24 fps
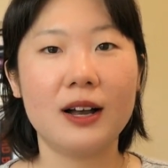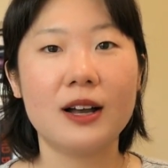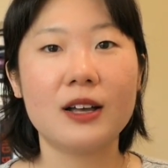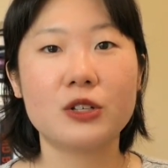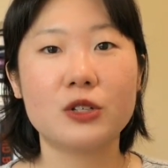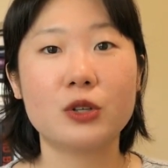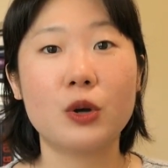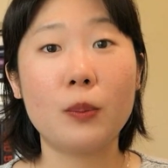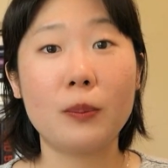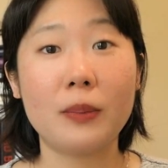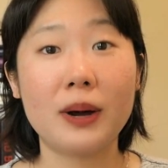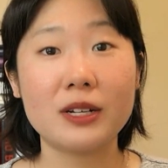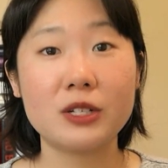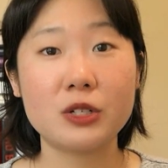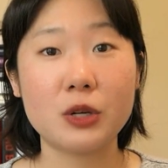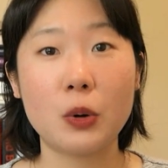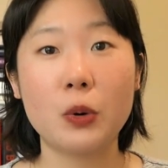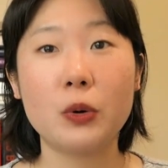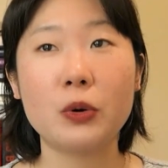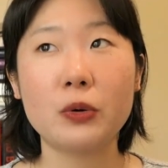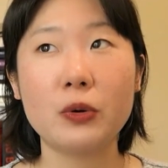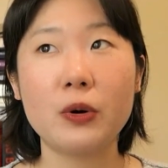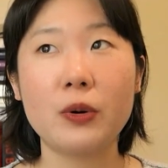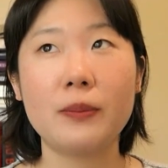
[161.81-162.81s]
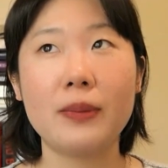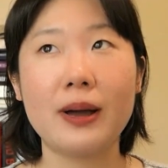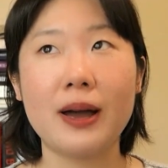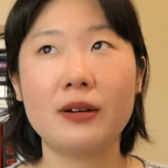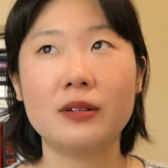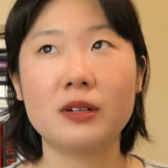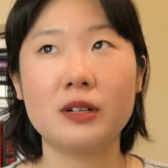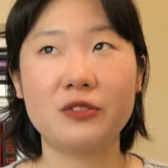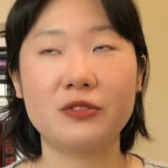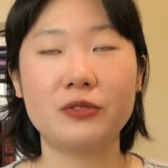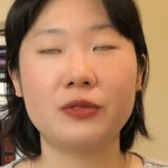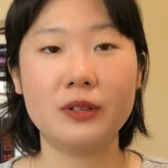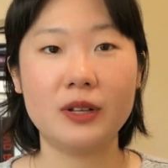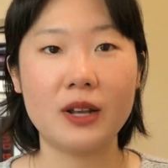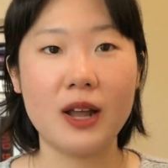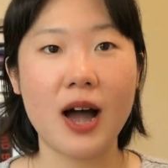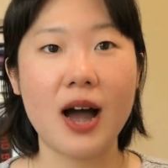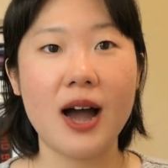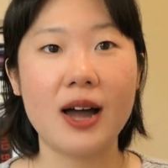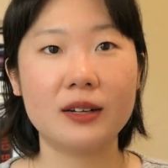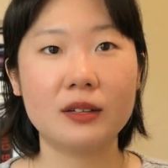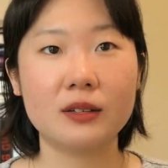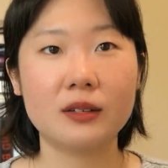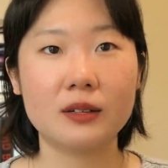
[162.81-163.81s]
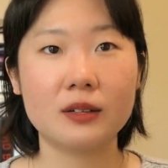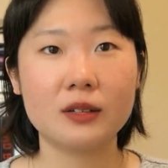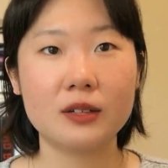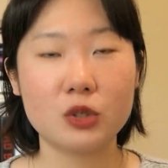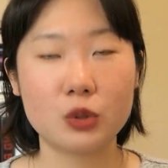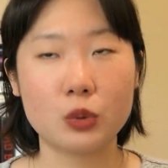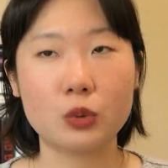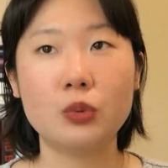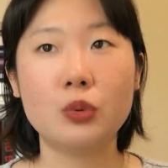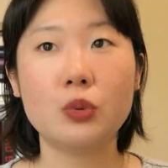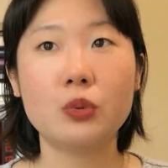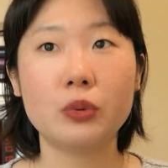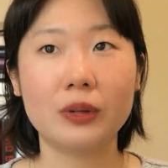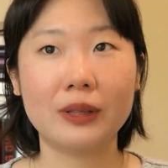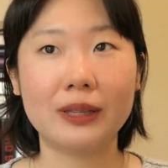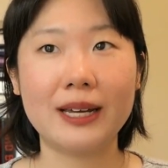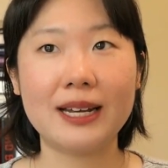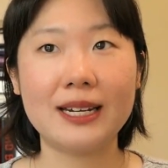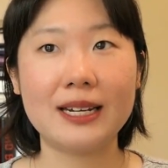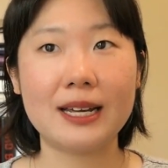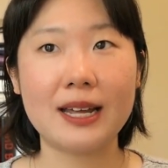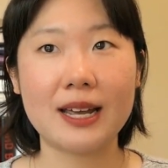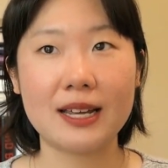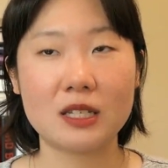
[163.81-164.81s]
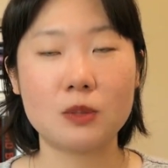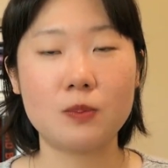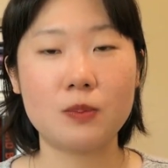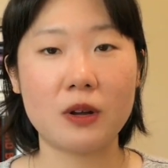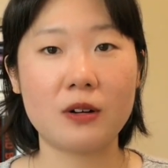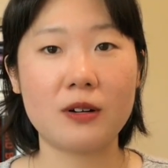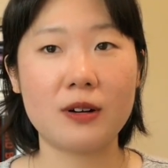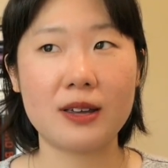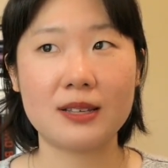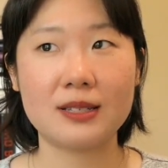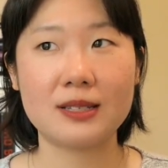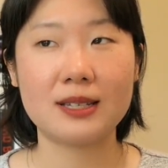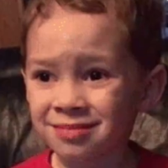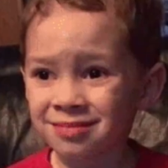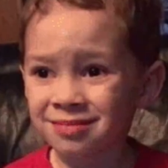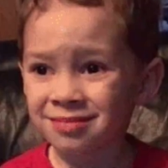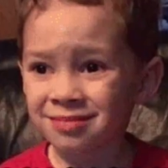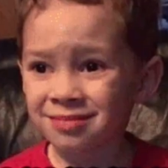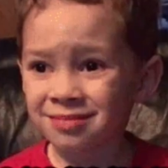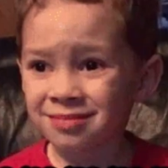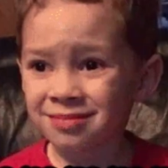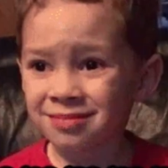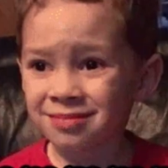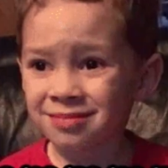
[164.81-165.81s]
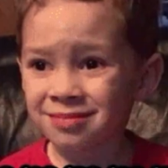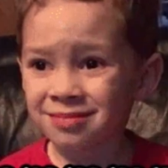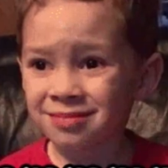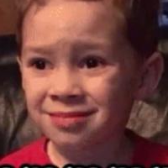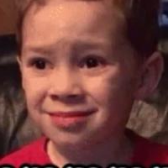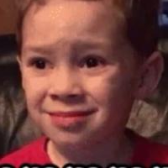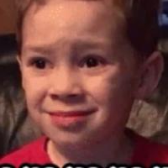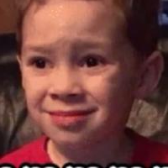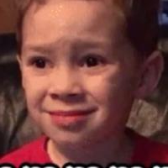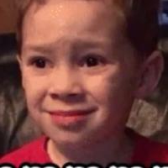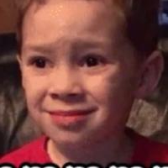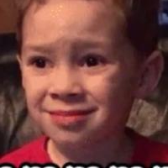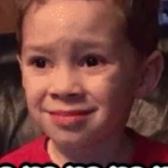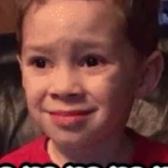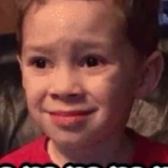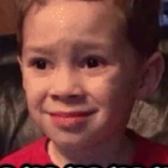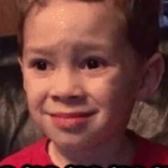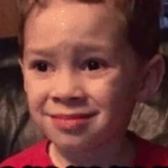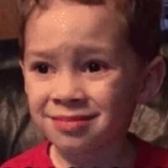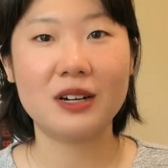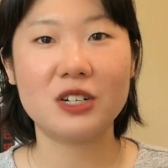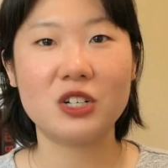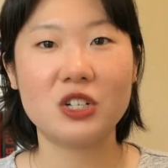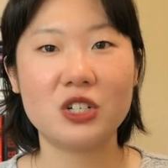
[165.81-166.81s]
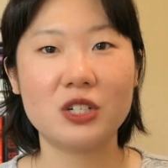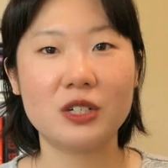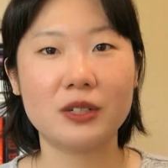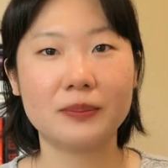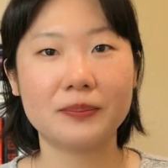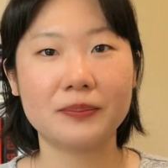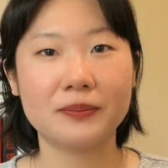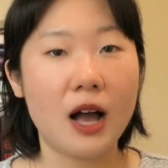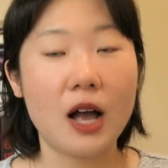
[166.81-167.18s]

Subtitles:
So my total amount of non-school related experience is really not that much.